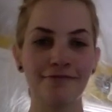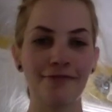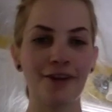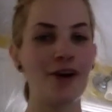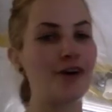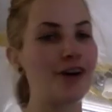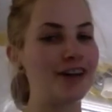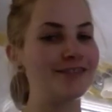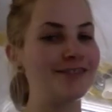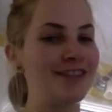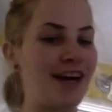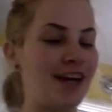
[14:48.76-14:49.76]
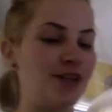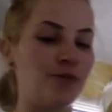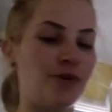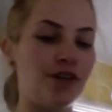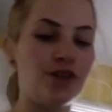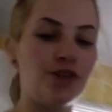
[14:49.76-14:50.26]
Alright, I just
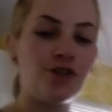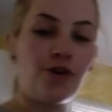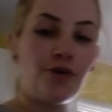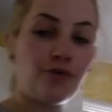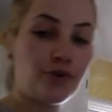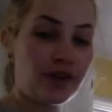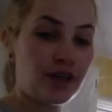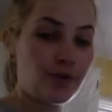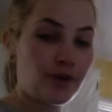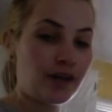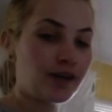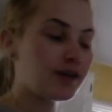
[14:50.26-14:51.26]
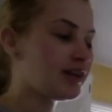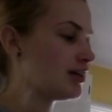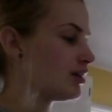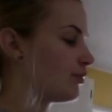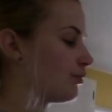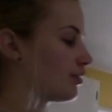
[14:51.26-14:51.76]
wanted to show really quick
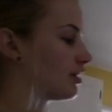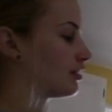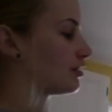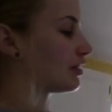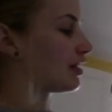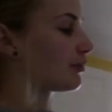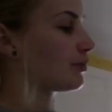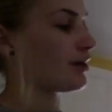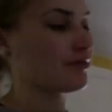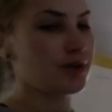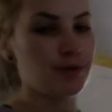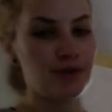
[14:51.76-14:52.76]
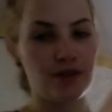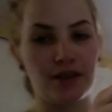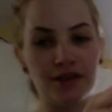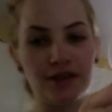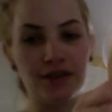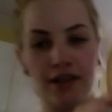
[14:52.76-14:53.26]
what it looked like whenever it was all
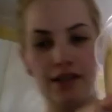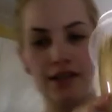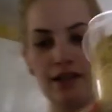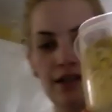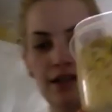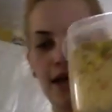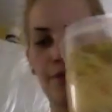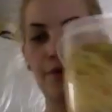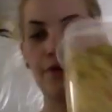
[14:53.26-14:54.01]
done and how much